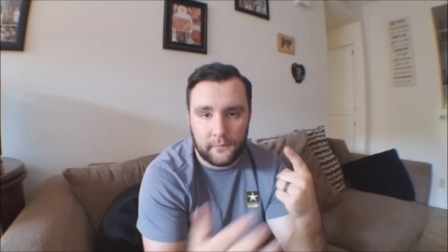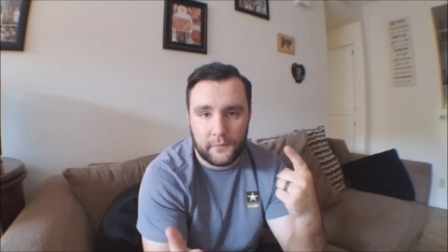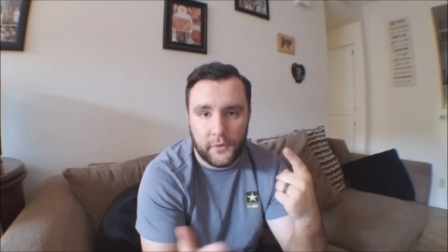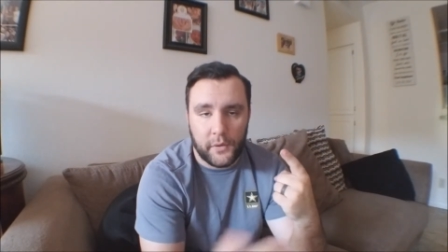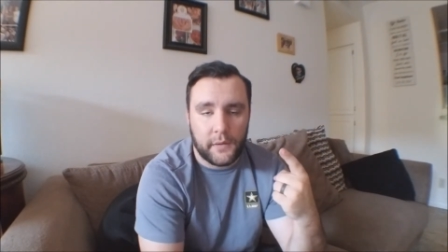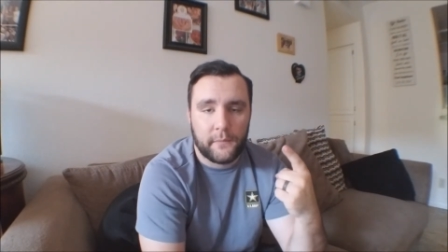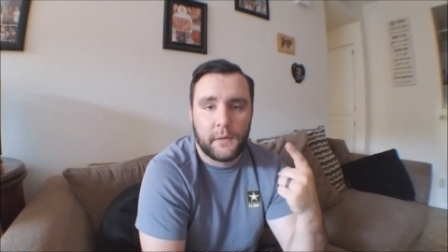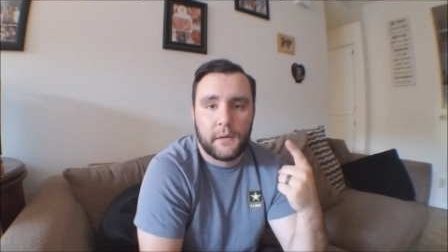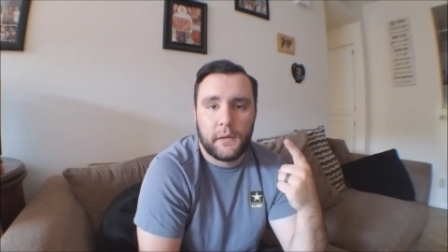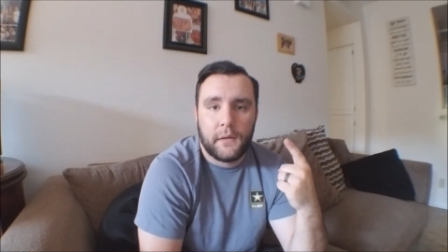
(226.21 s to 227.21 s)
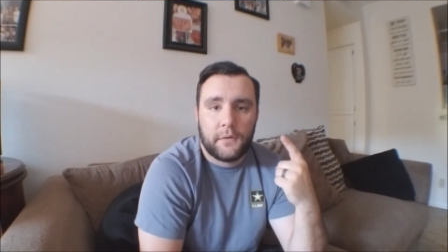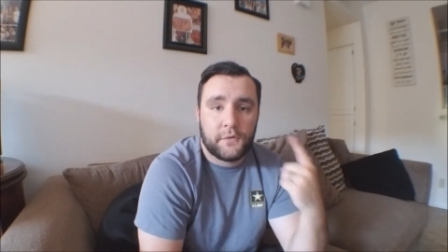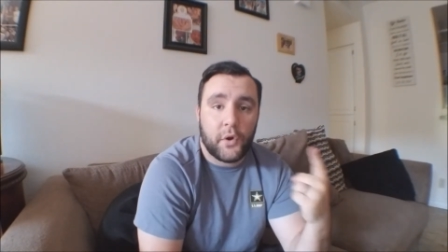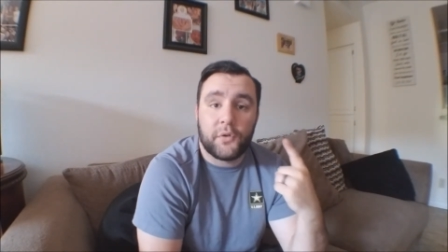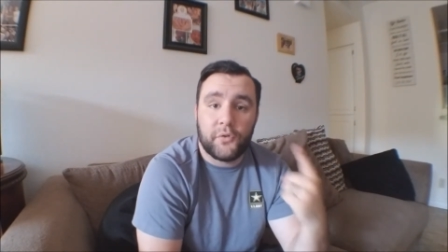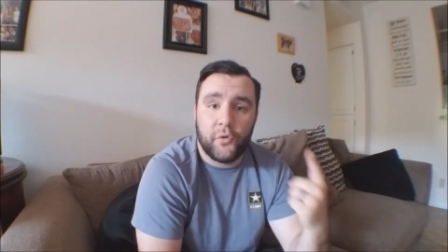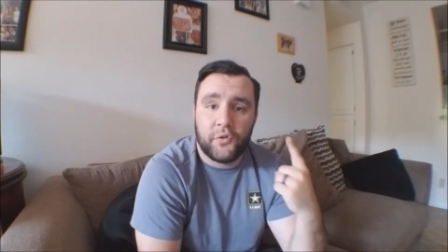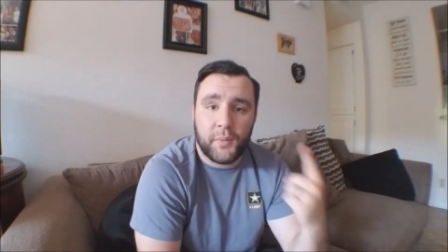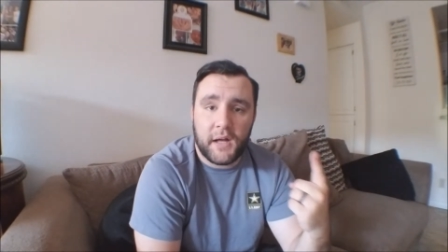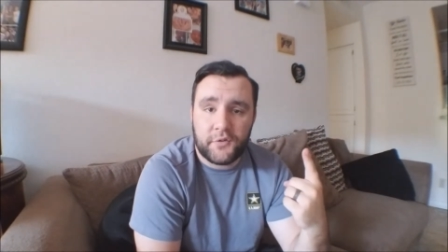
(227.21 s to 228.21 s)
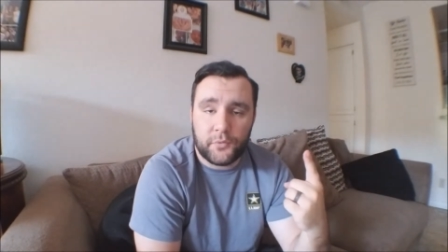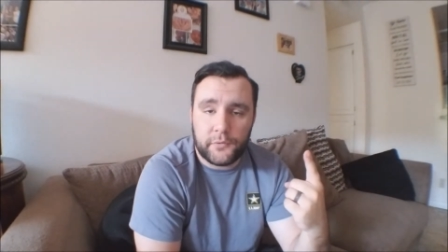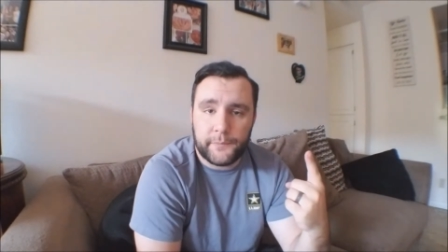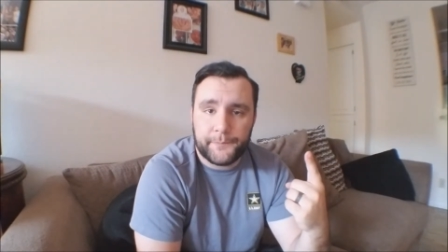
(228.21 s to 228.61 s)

so on. Start as soon as possible.